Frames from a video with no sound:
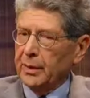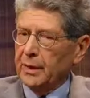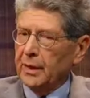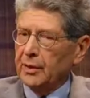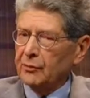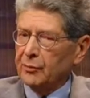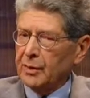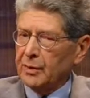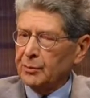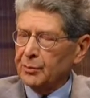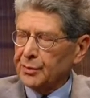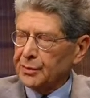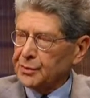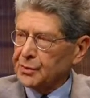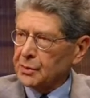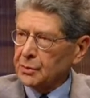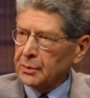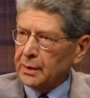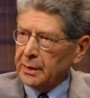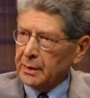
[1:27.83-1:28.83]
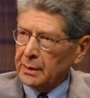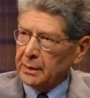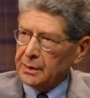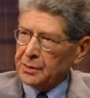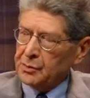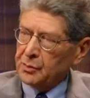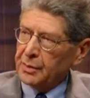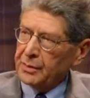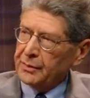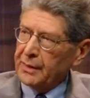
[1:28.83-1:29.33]
have been pursuing
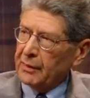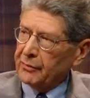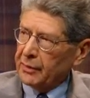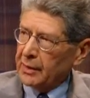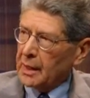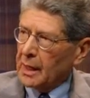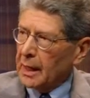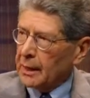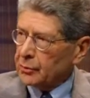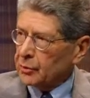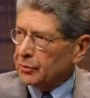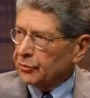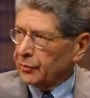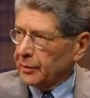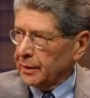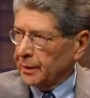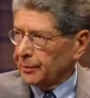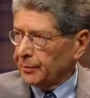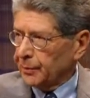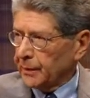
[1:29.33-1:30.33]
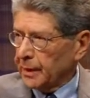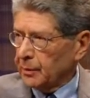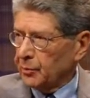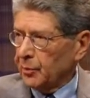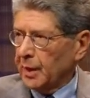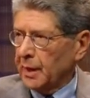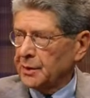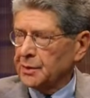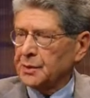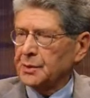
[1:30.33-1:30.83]
this with defecography in
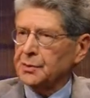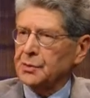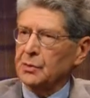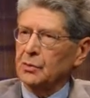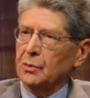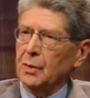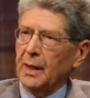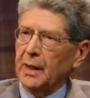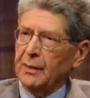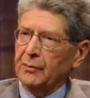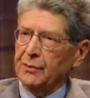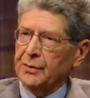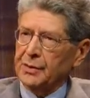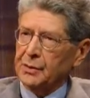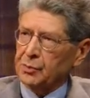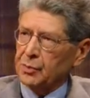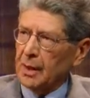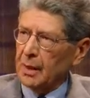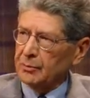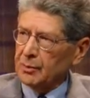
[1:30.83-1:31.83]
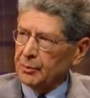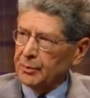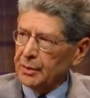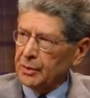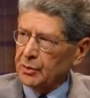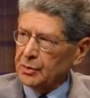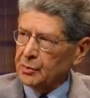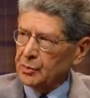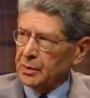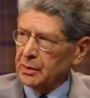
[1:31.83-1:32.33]
patients who have this problem,
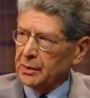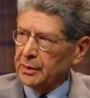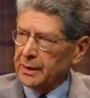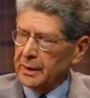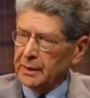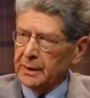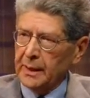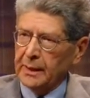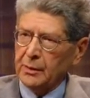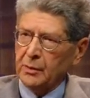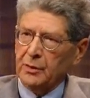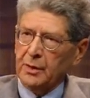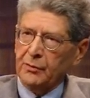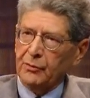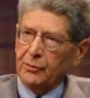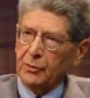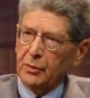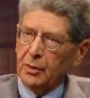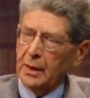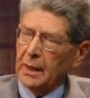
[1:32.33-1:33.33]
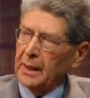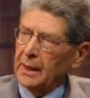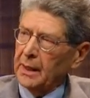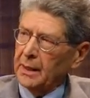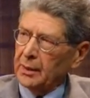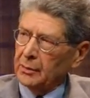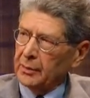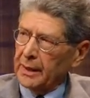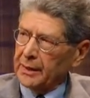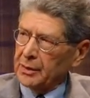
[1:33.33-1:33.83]
because we're looking not only for
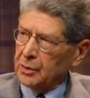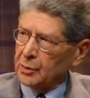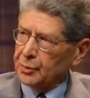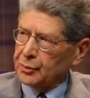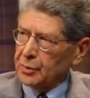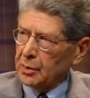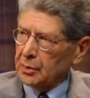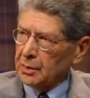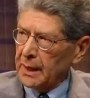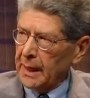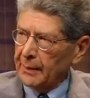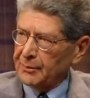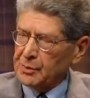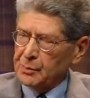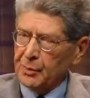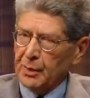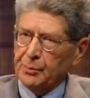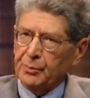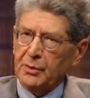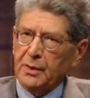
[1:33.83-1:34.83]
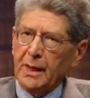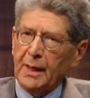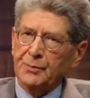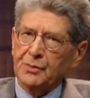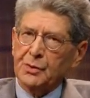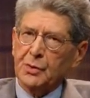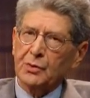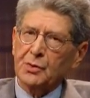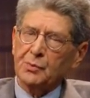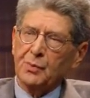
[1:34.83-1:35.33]
rectal prolapse, but perhaps
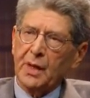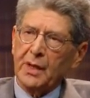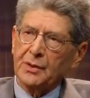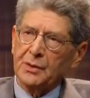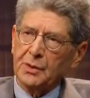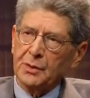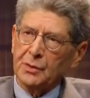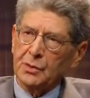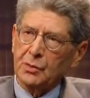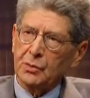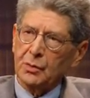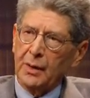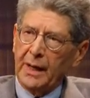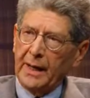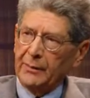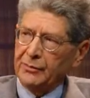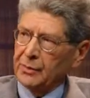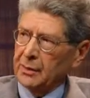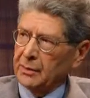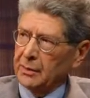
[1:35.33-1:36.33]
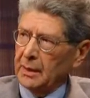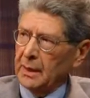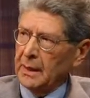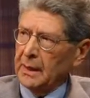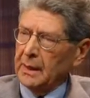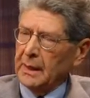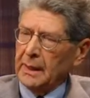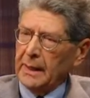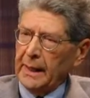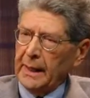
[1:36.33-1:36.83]
those patients who, after
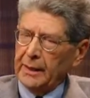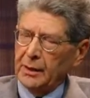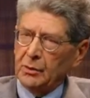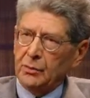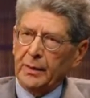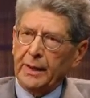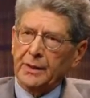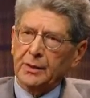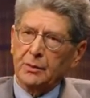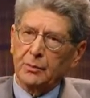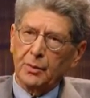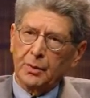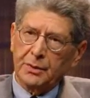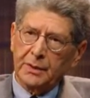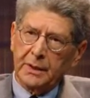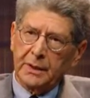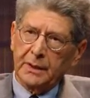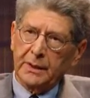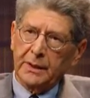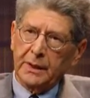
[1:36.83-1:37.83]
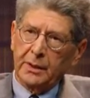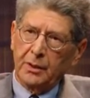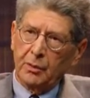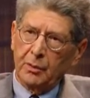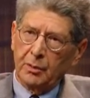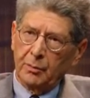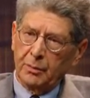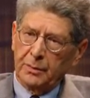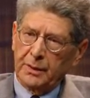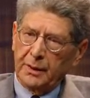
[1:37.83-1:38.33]
anorectal motility
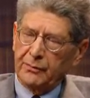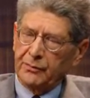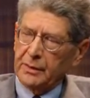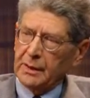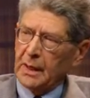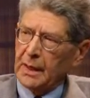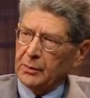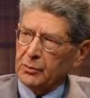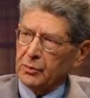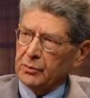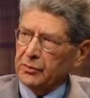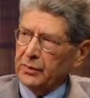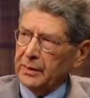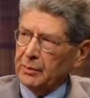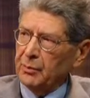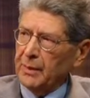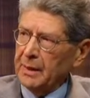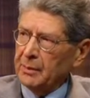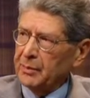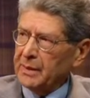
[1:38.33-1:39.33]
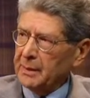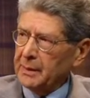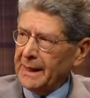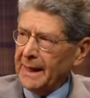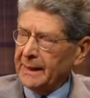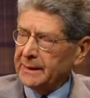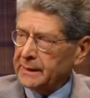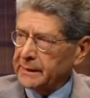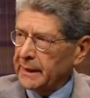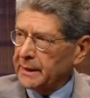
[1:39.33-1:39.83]
or defecography, may be
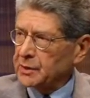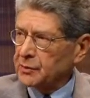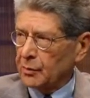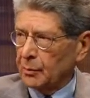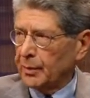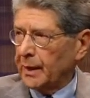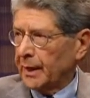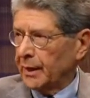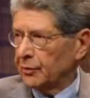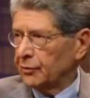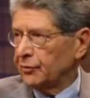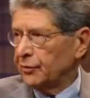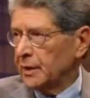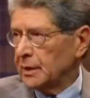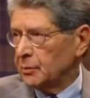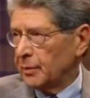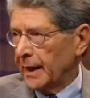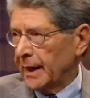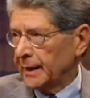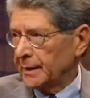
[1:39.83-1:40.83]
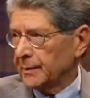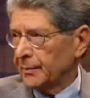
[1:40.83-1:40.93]
candidates for biofeedback.